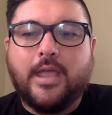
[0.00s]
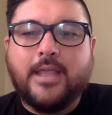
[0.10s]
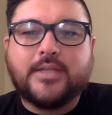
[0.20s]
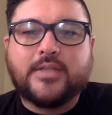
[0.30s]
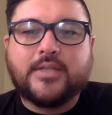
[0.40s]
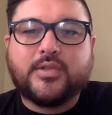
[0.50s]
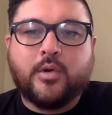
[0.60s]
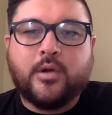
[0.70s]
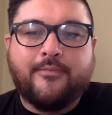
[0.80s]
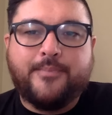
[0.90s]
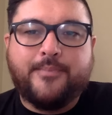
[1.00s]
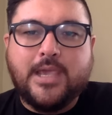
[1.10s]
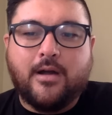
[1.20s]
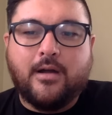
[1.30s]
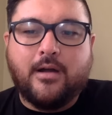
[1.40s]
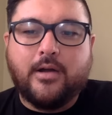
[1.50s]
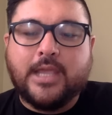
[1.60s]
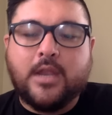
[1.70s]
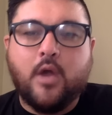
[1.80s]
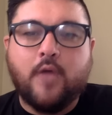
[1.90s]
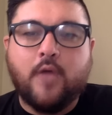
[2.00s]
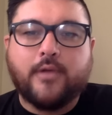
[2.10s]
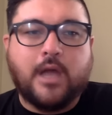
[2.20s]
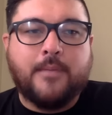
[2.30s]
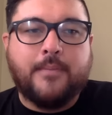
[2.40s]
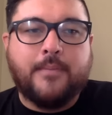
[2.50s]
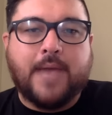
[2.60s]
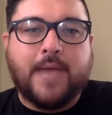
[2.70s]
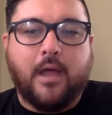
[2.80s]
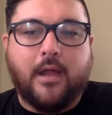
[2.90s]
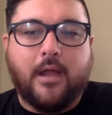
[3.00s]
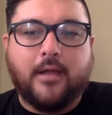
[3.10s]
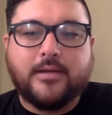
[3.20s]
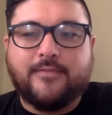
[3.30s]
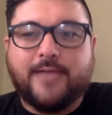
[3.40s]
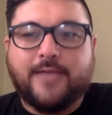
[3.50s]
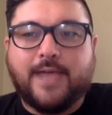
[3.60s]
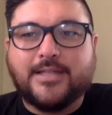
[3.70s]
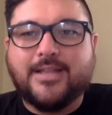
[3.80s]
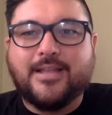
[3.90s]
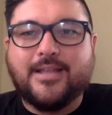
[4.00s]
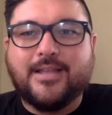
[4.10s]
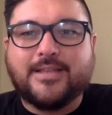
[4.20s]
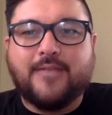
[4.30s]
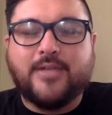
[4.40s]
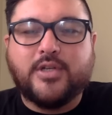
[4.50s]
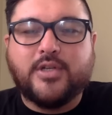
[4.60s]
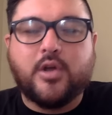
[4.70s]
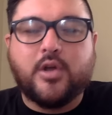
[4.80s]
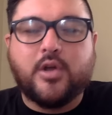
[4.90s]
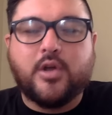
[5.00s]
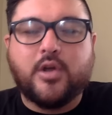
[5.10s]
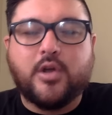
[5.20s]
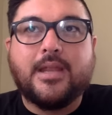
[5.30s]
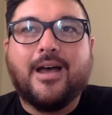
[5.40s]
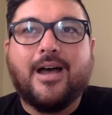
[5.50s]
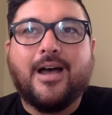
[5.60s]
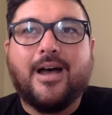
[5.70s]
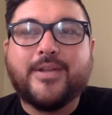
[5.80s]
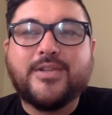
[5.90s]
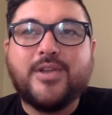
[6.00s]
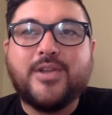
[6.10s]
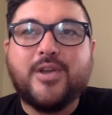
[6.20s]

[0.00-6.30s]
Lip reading: any sort of PR can overcome a bad product. In fact, it's kind of a joke, but there's